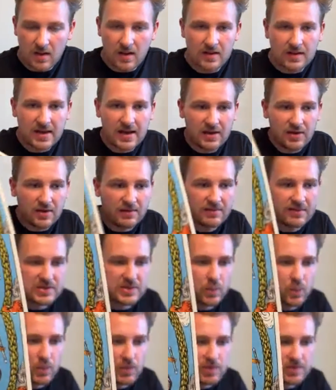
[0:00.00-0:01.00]
Yeah, you have this
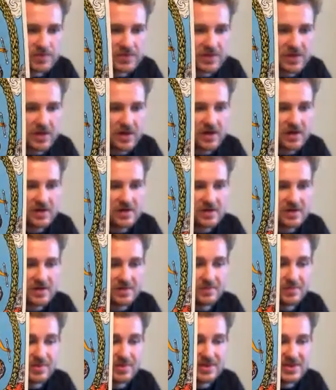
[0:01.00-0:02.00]
world card,
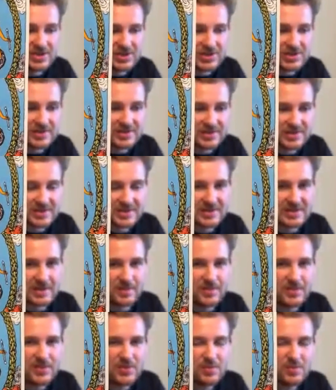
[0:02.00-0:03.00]
completions. Some
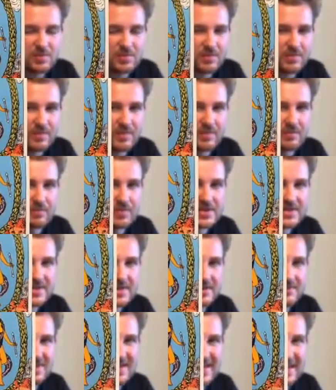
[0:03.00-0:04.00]
of you
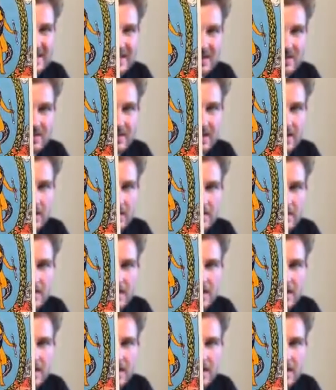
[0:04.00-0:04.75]
receiving healing.